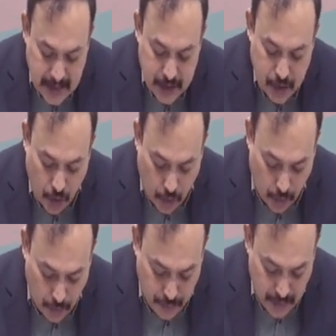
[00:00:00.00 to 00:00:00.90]

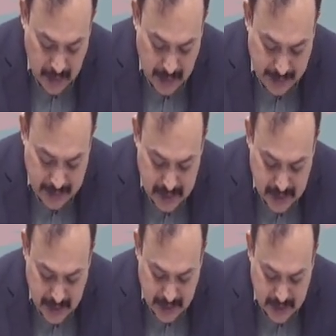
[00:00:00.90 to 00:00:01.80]
of
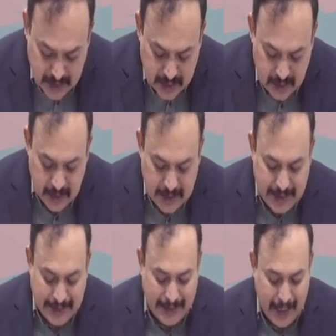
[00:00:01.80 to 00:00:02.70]
registration
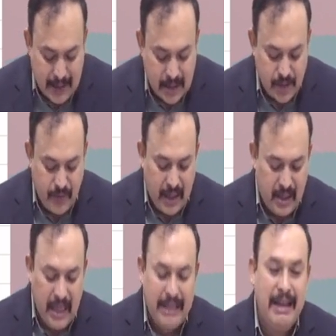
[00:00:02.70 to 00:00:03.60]
in cases where
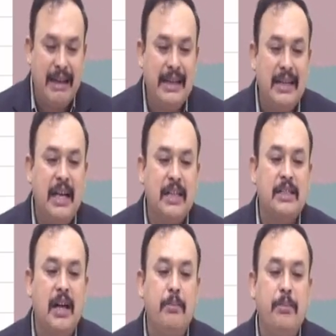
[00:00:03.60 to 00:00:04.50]
the return has
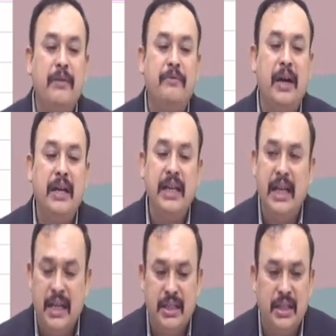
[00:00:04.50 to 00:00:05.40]
not been
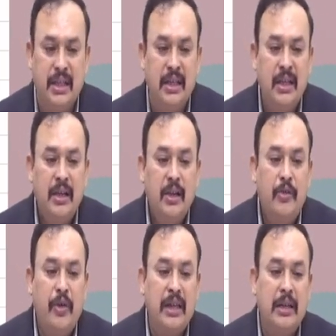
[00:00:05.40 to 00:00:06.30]
furnished
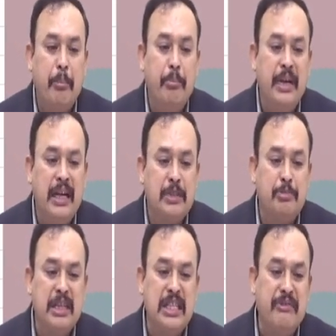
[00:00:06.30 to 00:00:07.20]
for the period
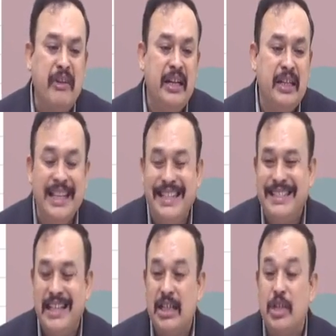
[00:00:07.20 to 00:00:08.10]
specified in
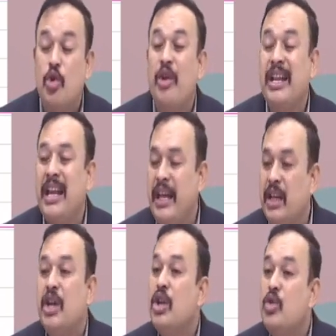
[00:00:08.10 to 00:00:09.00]
section 29.
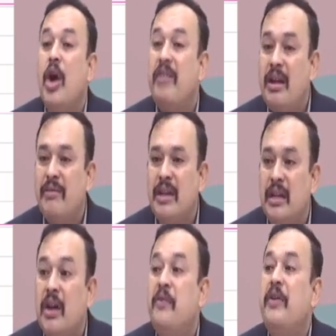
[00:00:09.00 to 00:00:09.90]
You are aware of
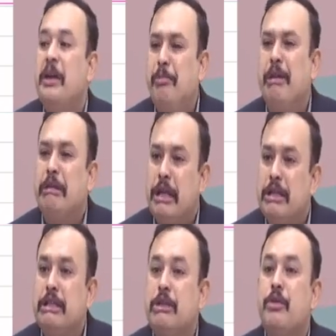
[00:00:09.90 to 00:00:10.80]
that. For a period
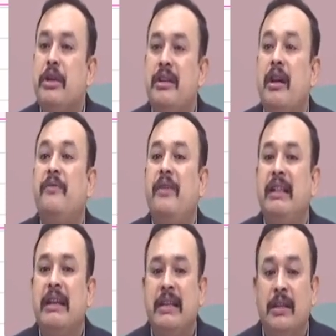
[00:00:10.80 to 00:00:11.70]
consecutively not filing the
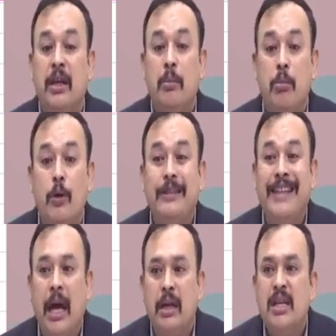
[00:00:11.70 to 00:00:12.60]
return more
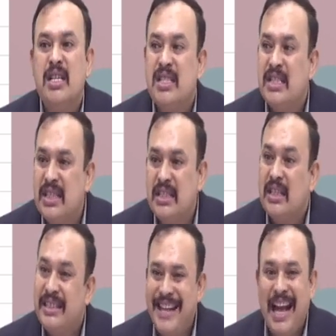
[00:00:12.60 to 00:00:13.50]
than 6
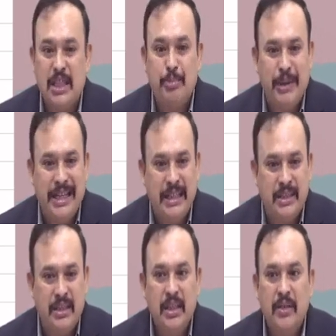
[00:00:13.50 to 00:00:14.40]
tax
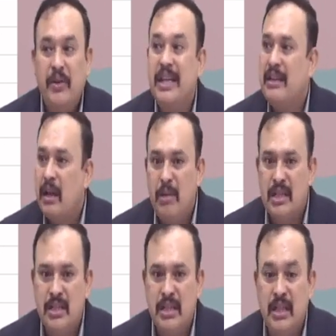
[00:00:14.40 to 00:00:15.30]
periods for a normal
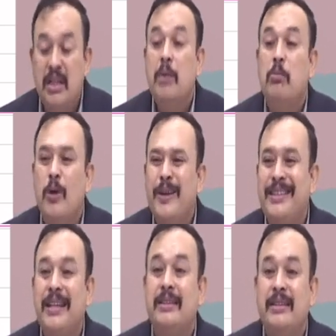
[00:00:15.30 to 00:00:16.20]
assessee, more
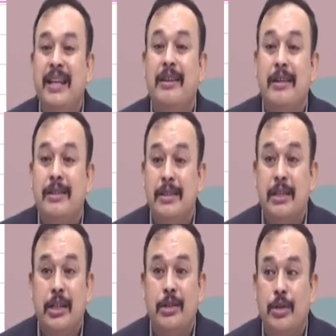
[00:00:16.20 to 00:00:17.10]
than 3
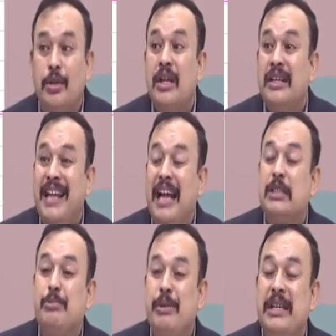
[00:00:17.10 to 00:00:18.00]
consecutive tax
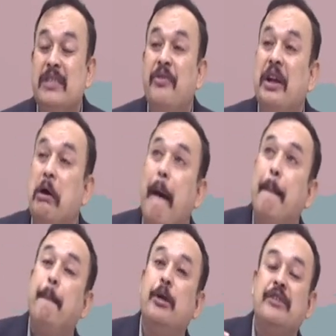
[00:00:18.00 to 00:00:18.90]
periods for a
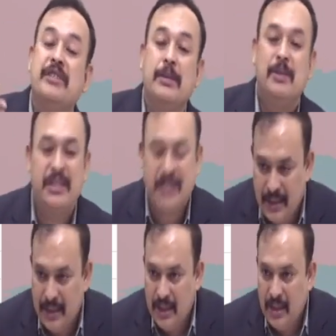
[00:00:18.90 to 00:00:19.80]
compulsory scheme assessee.
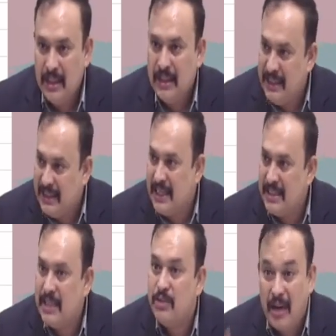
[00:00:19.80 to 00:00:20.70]
In
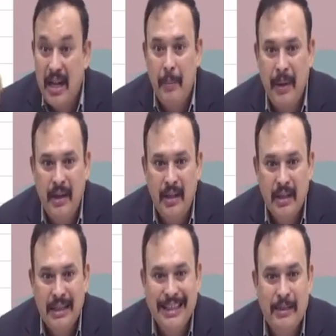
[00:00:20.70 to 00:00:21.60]
cases, what happened?
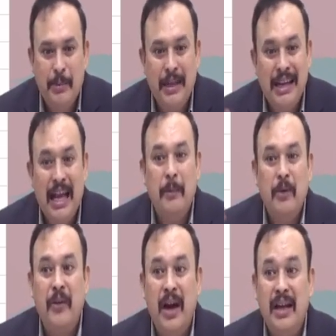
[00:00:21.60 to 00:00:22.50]
It will be liable
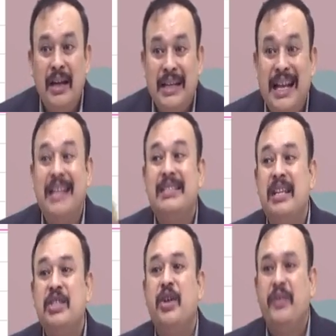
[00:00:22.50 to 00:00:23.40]
for
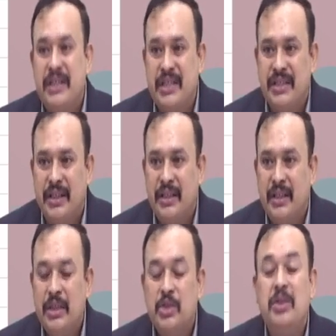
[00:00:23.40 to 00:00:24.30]
cancellation of registration.
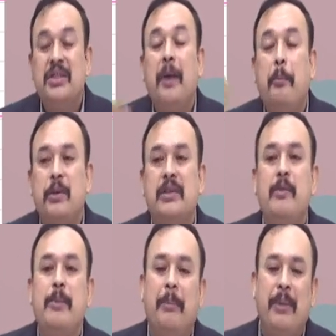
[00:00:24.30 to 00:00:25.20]
So that procedure will
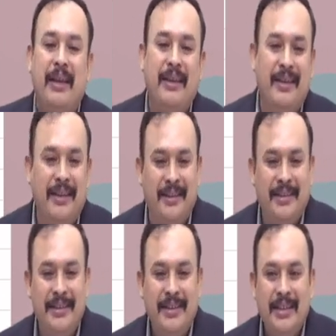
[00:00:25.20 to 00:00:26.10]
be applied here.
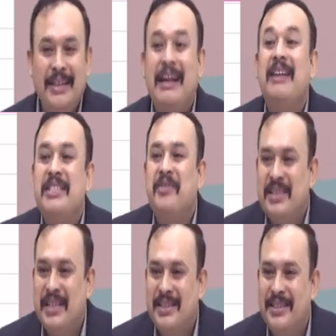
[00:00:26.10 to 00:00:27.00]

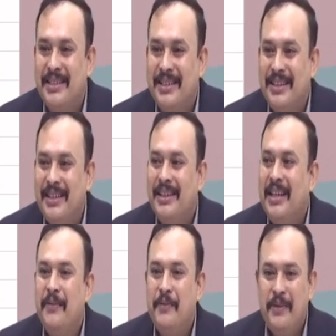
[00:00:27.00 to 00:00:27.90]
Consequences:
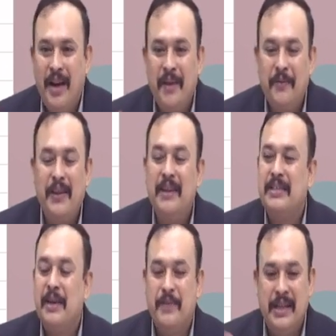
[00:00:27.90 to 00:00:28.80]
if not filers
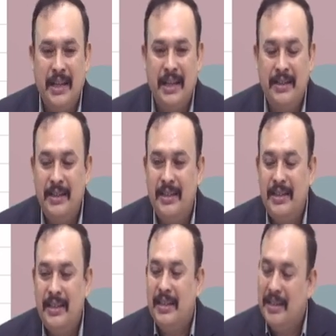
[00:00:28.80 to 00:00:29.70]
of return,
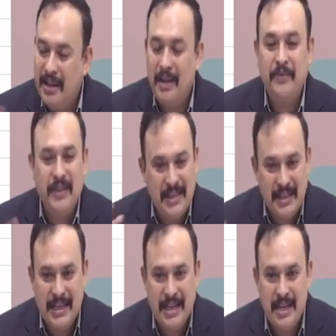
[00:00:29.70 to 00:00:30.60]
not file the
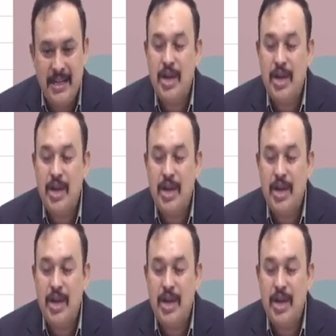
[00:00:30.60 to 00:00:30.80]
return,